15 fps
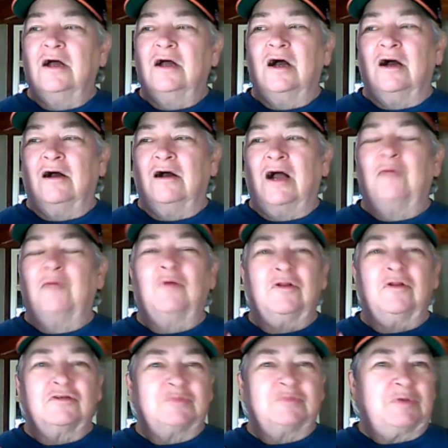I'm one
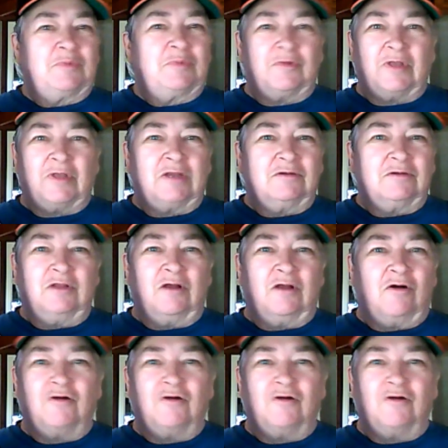of those people that, you know,